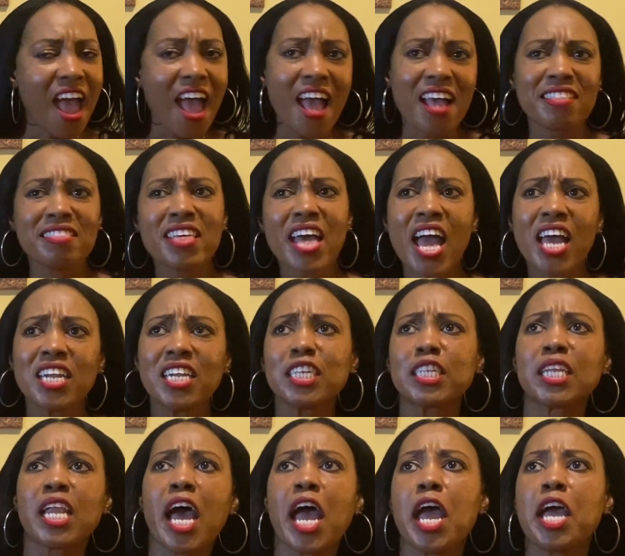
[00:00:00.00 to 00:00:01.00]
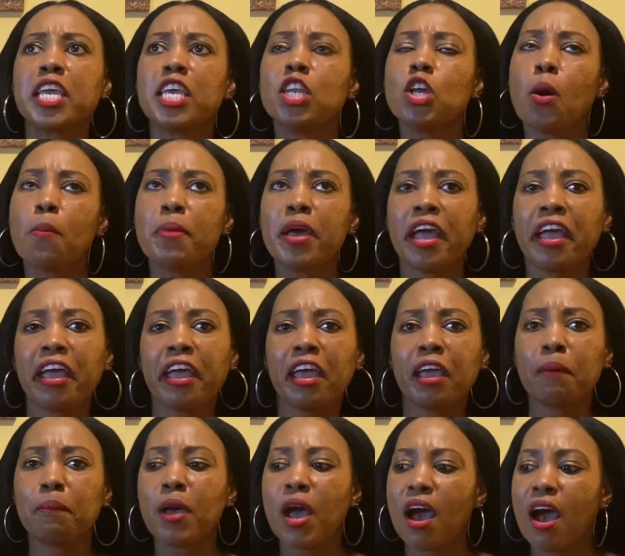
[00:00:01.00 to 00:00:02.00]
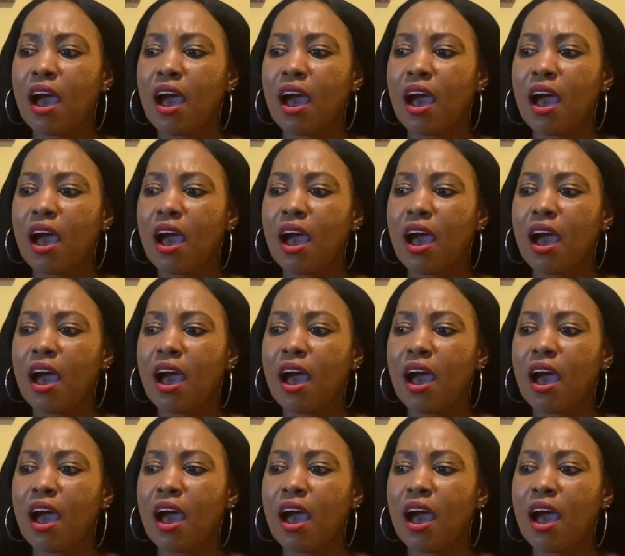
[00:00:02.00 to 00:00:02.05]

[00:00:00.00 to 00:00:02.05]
And then he's like, you know, babe,